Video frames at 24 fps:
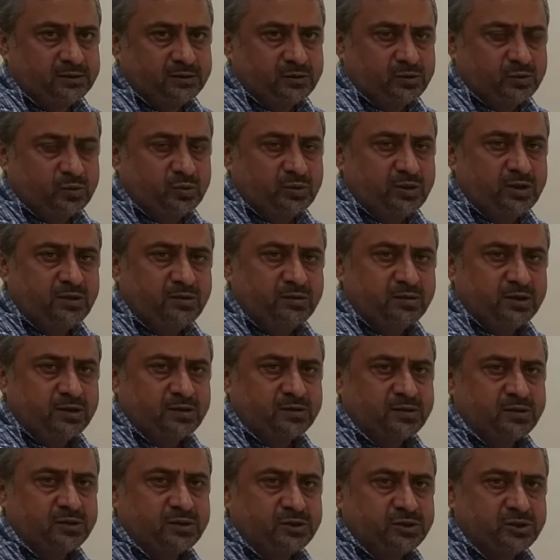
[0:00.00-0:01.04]
Two things are
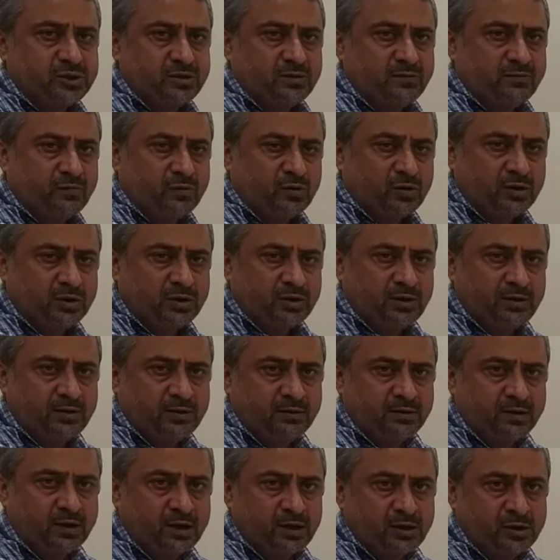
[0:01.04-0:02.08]
essential for a
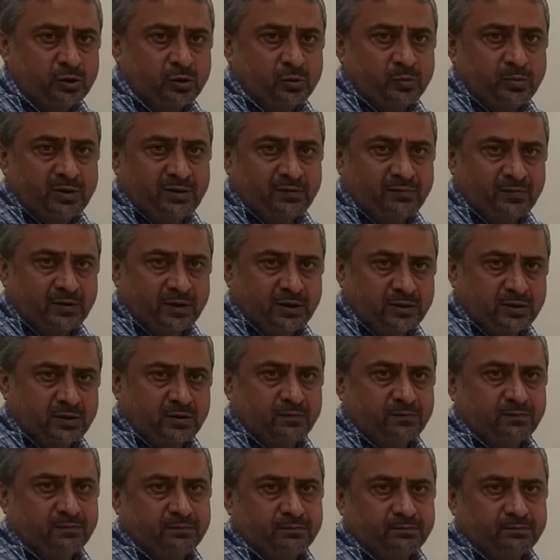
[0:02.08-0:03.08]
desire to be effective.